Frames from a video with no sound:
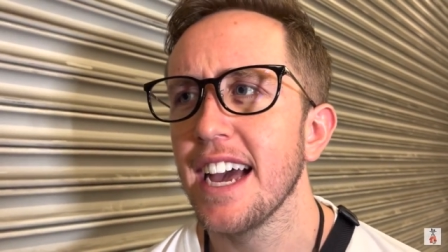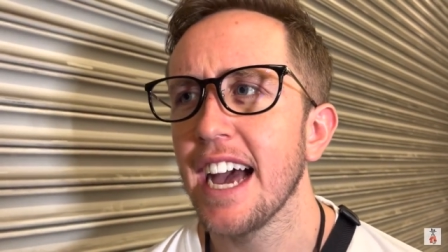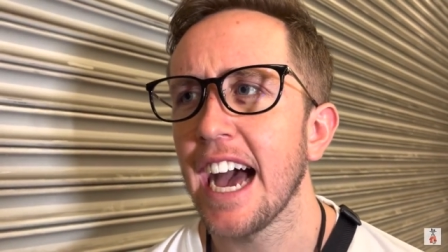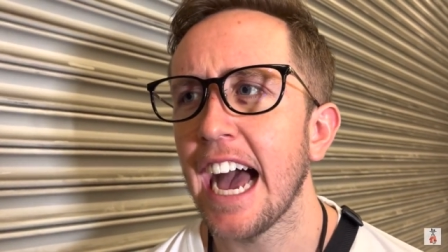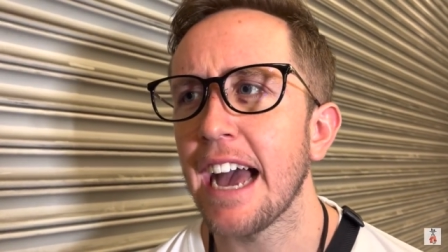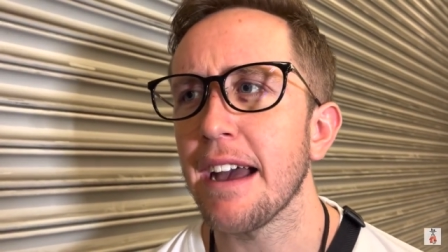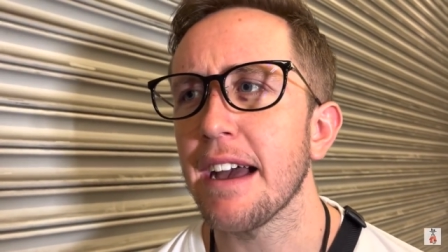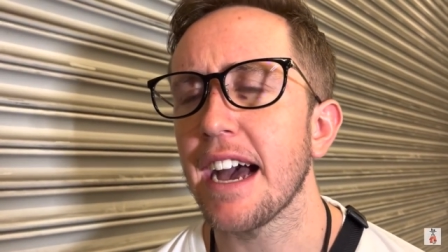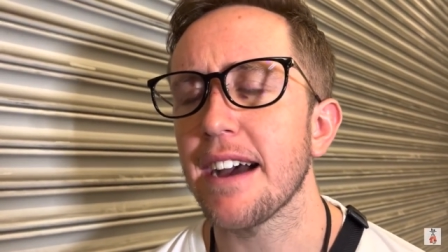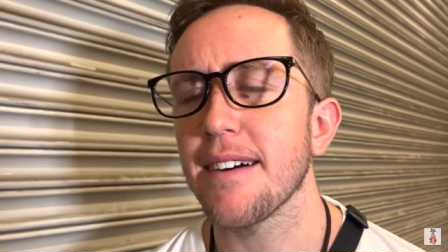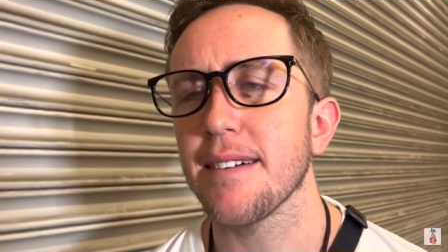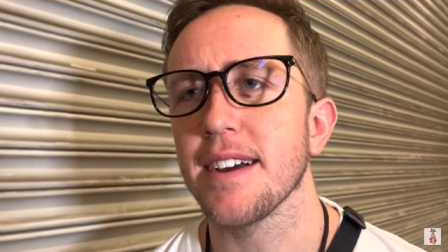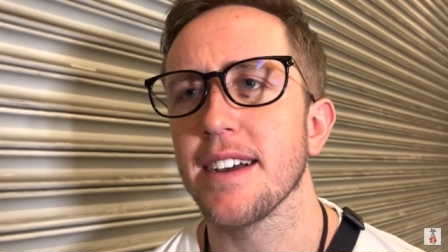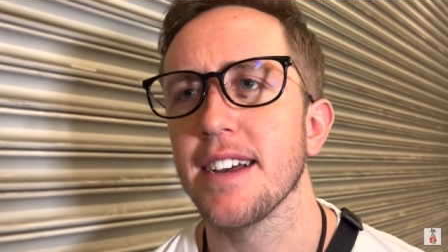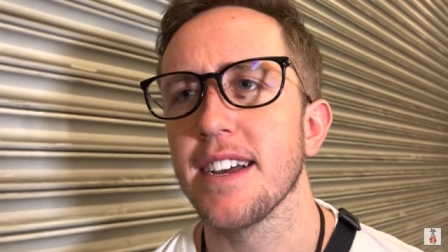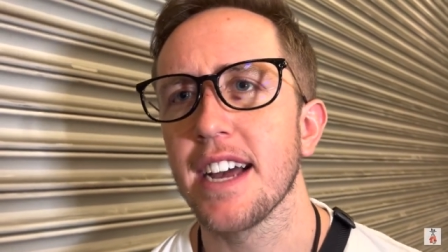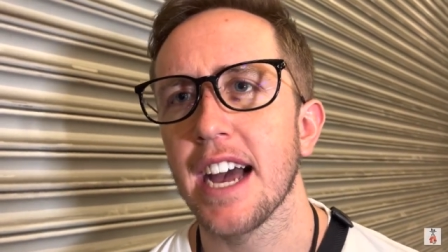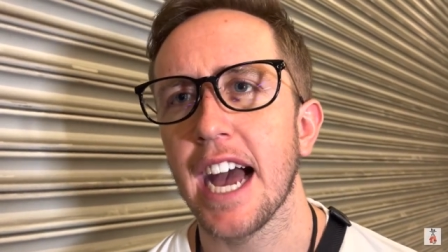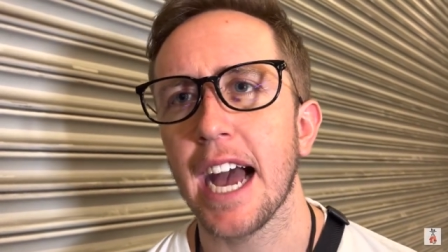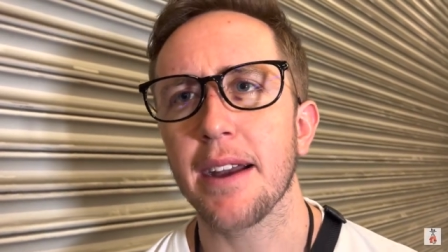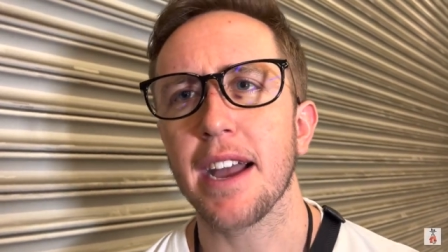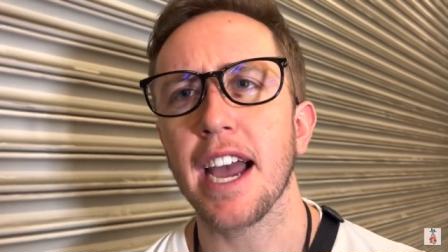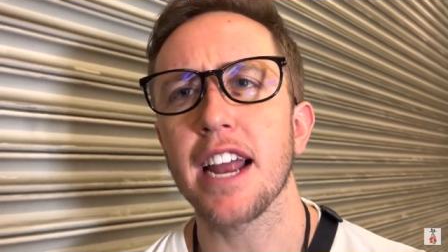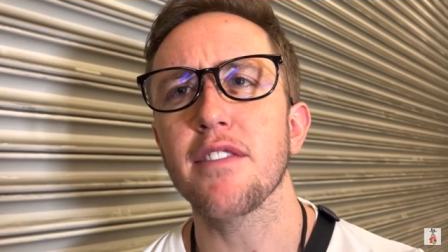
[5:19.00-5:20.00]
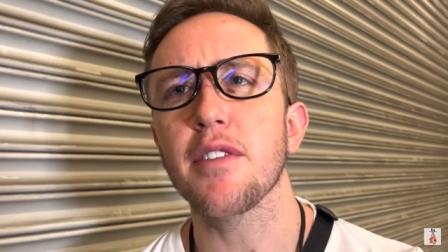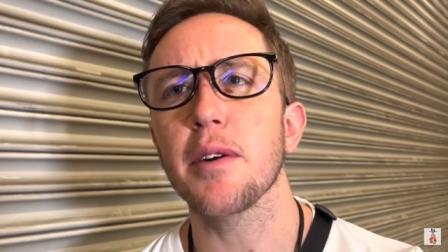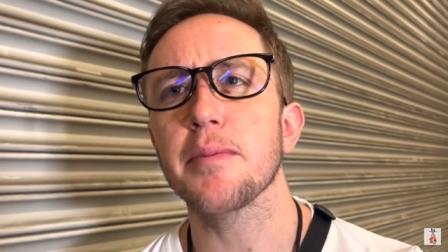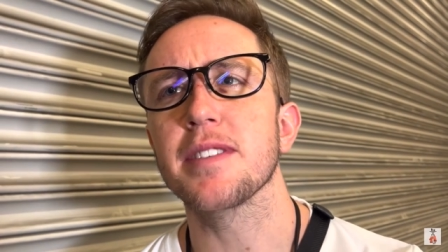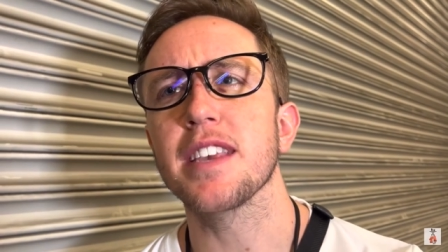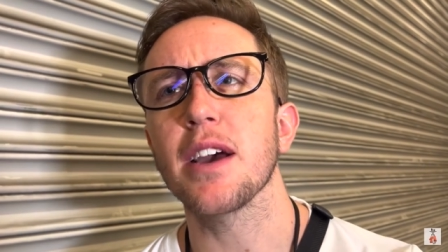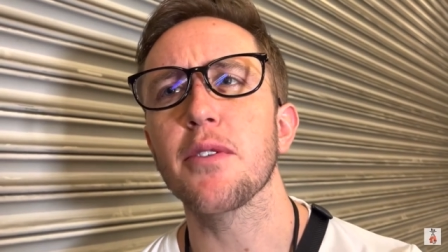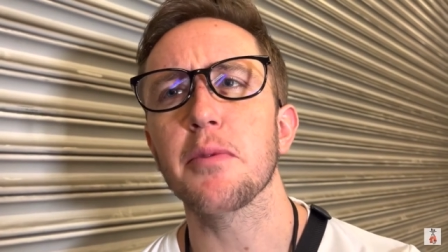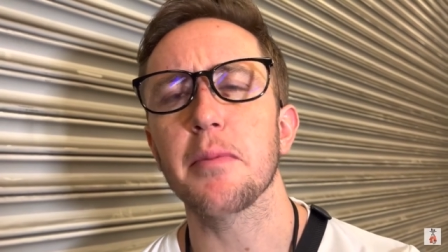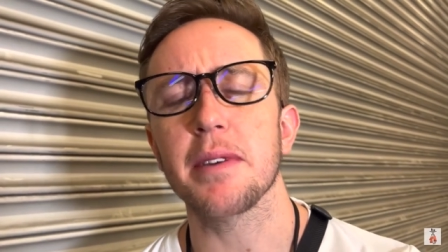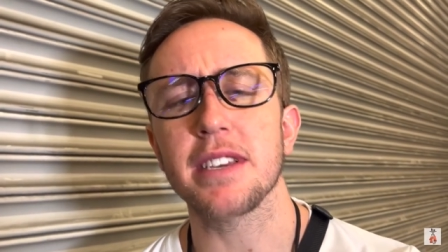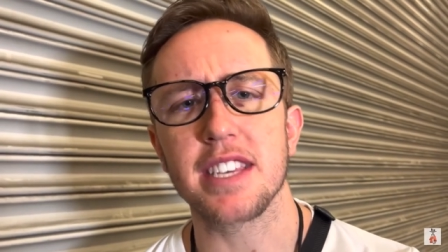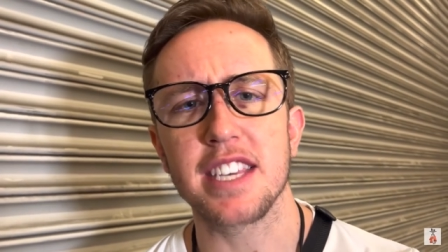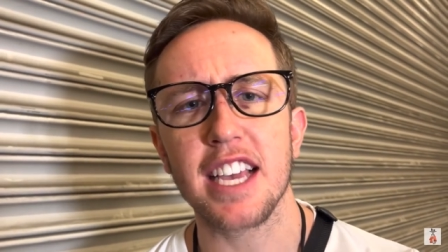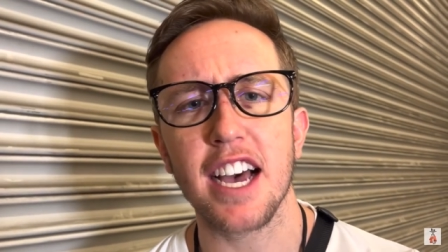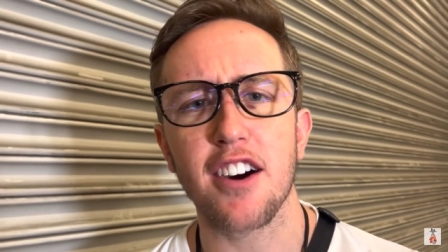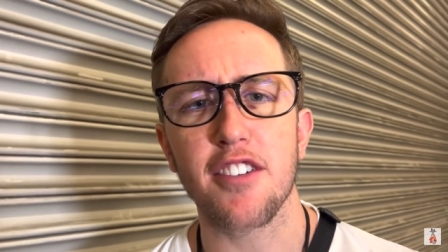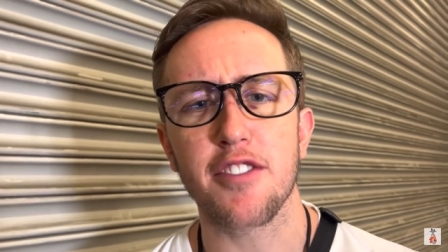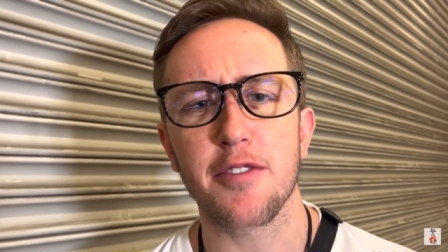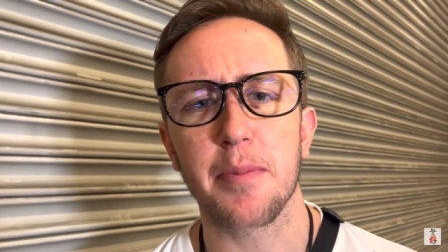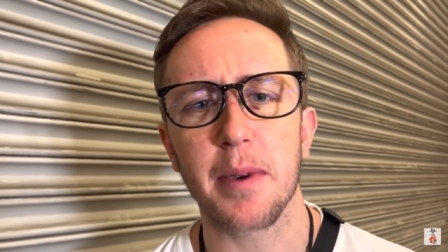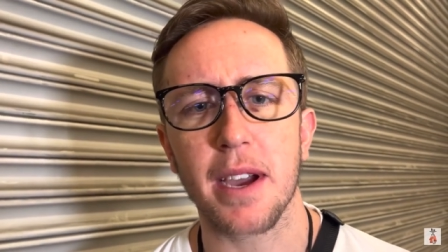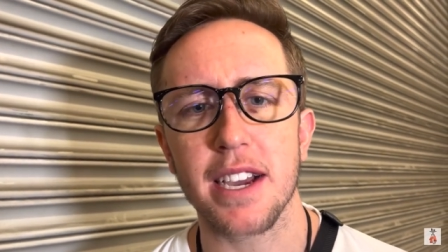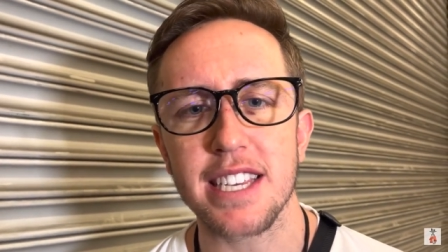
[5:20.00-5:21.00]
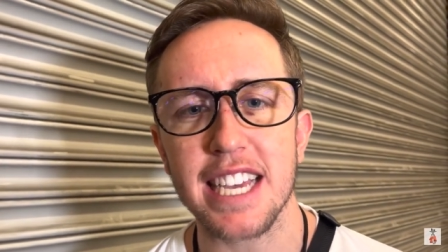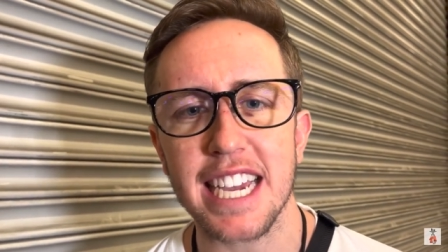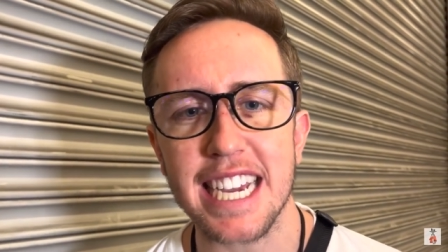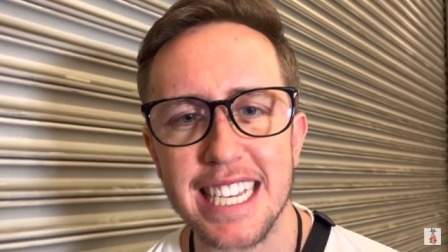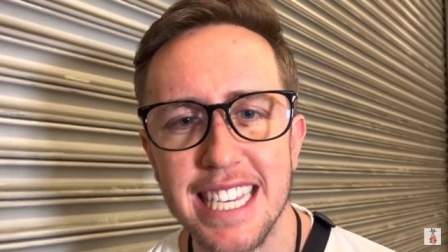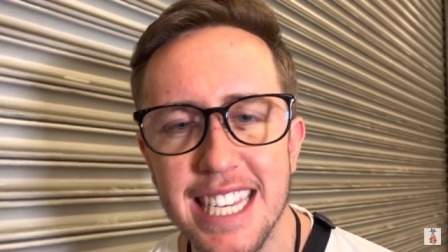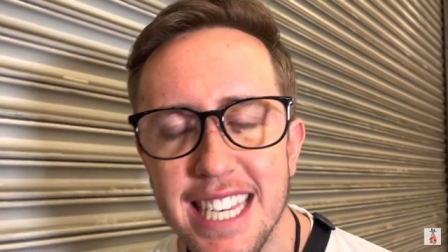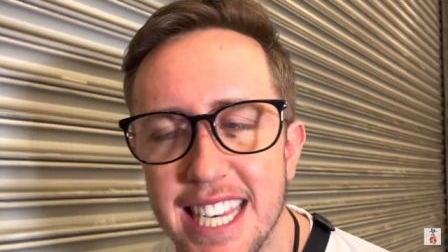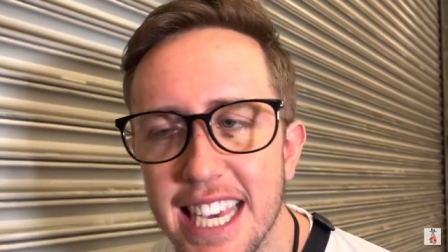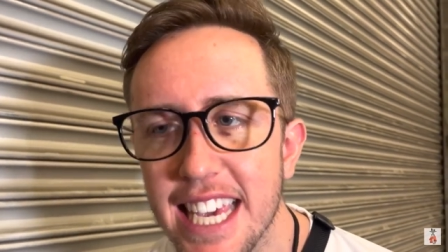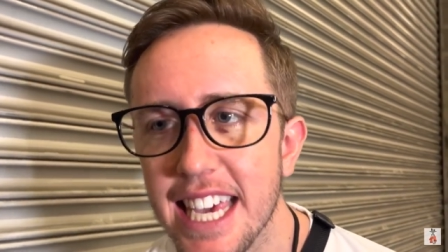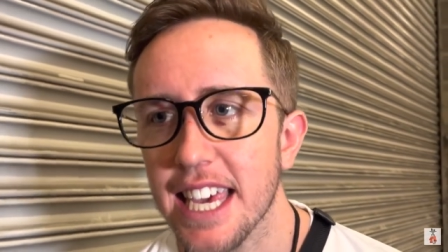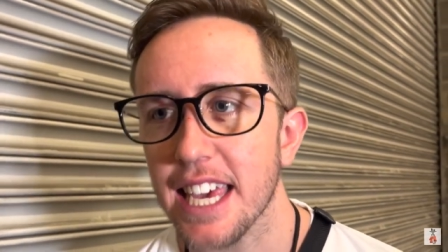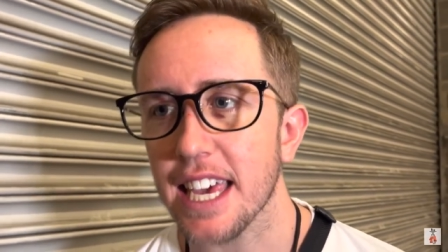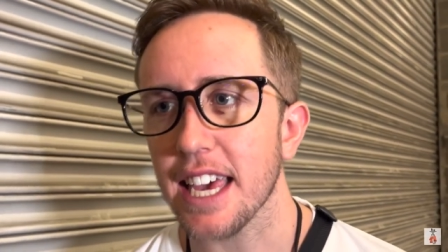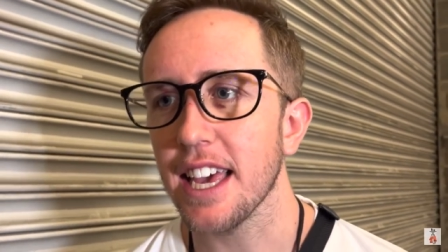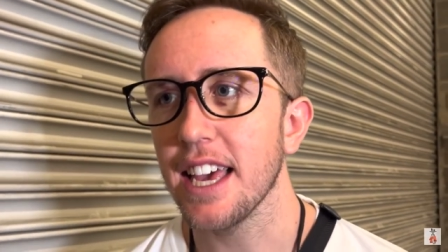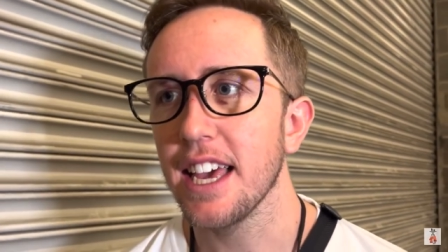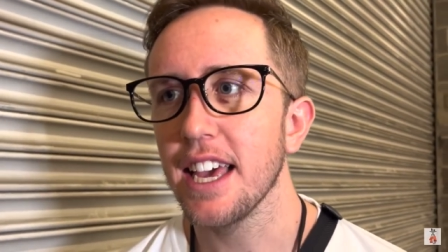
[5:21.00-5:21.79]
I, I'm kind of upset with myself because I could see